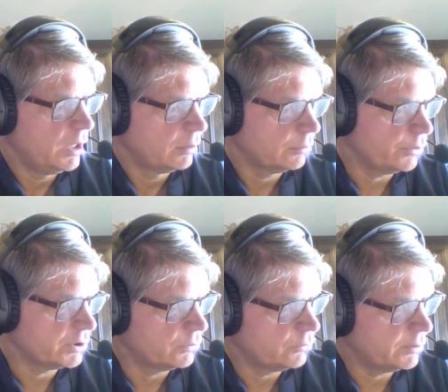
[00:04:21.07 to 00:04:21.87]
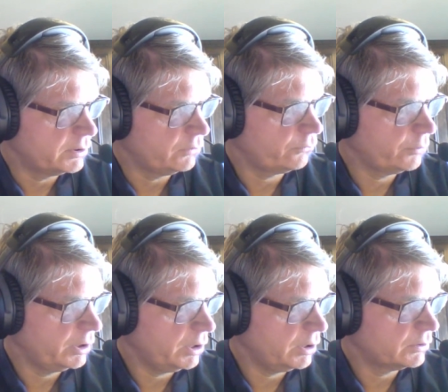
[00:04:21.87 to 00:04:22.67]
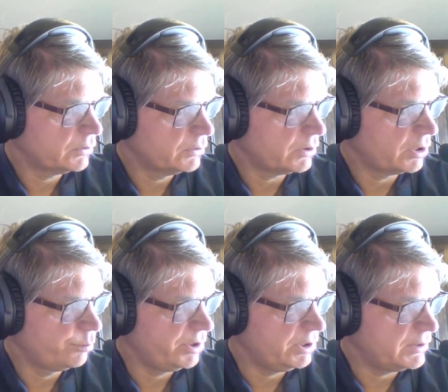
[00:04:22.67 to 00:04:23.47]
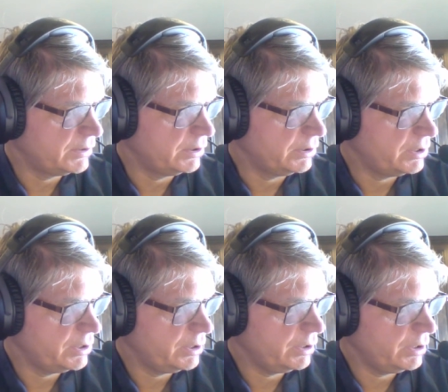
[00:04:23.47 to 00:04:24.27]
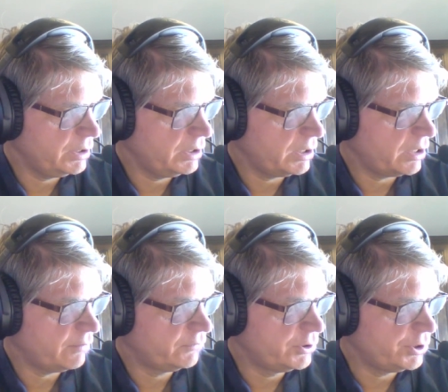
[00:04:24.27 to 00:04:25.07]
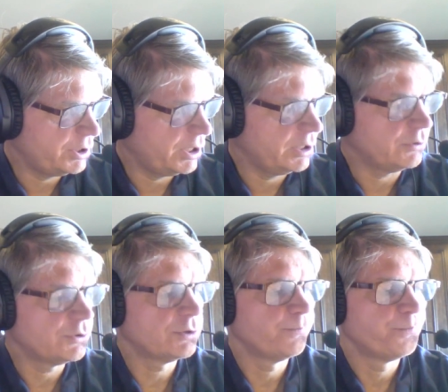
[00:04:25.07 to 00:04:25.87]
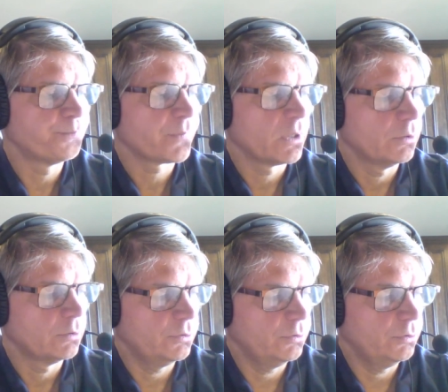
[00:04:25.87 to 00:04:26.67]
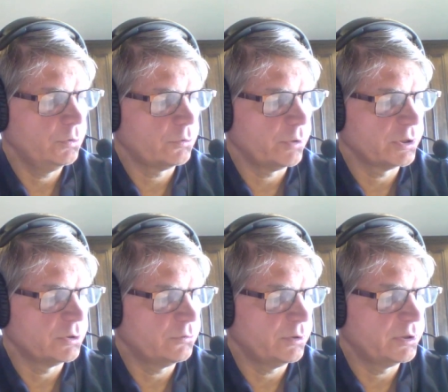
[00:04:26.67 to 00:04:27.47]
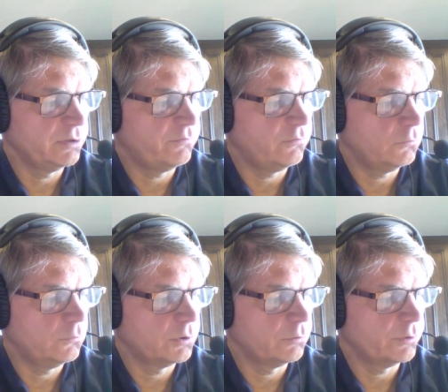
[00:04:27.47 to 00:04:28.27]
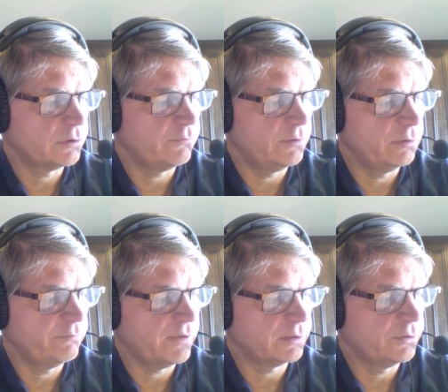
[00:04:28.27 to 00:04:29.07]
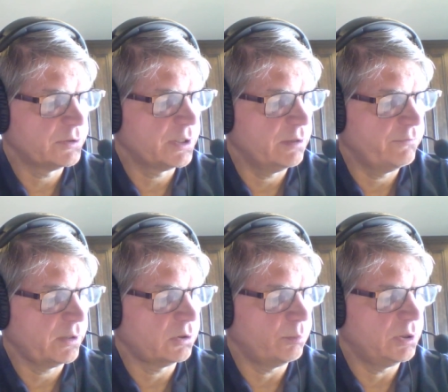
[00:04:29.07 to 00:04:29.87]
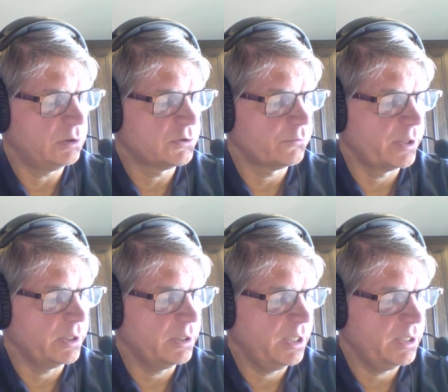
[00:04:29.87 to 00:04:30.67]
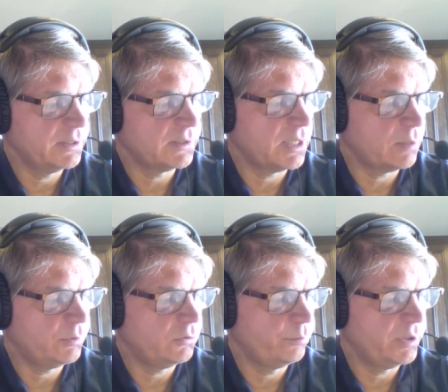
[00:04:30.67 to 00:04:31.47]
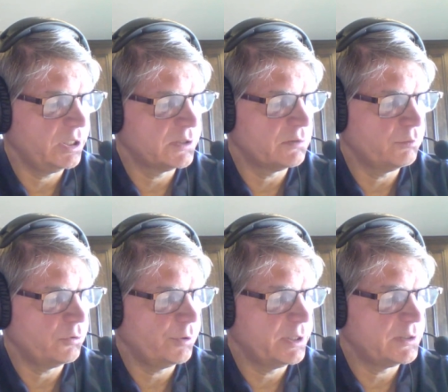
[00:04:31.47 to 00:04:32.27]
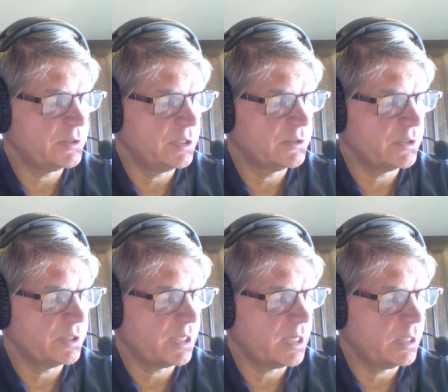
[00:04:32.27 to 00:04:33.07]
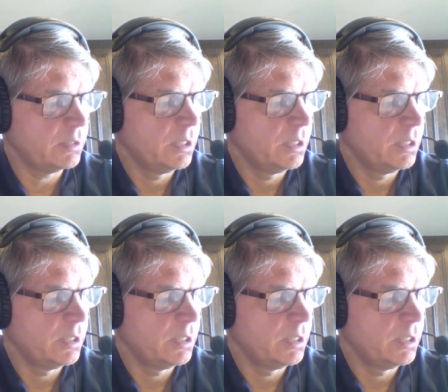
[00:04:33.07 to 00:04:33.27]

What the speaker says: Question 23. Answers are B, C, D, E, F, G, H. Good. Question 24. Which of the following factors can affect the pulse rate? A as in apple, B as in boy, C as in cat,